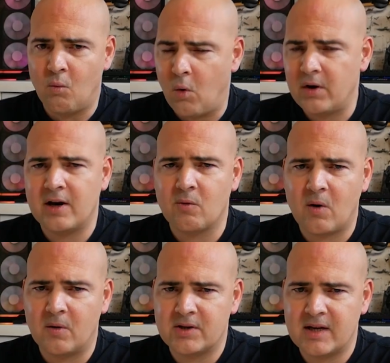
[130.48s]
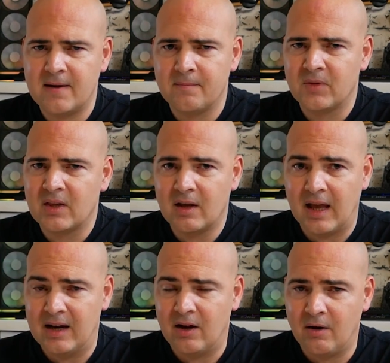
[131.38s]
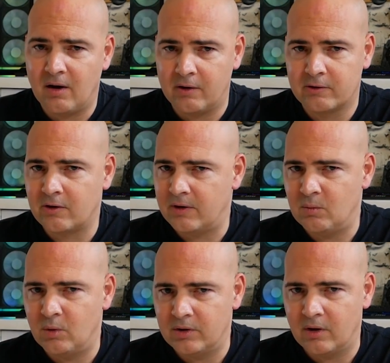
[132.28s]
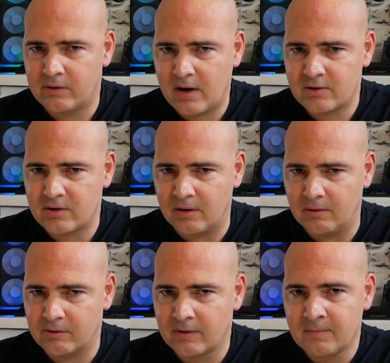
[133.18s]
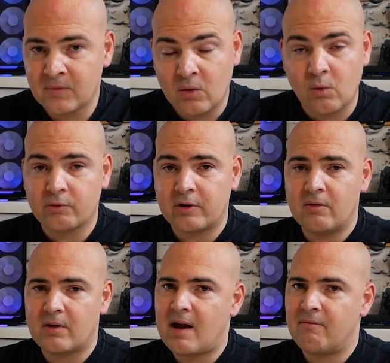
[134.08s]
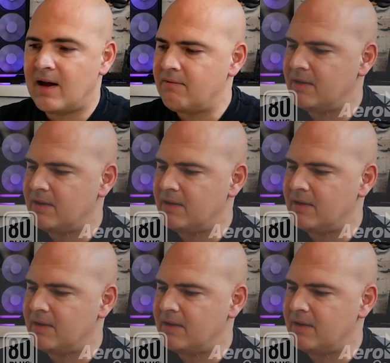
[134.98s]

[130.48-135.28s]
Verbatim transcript: one-year warranty, and I certainly would not touch those. Also, the caveat of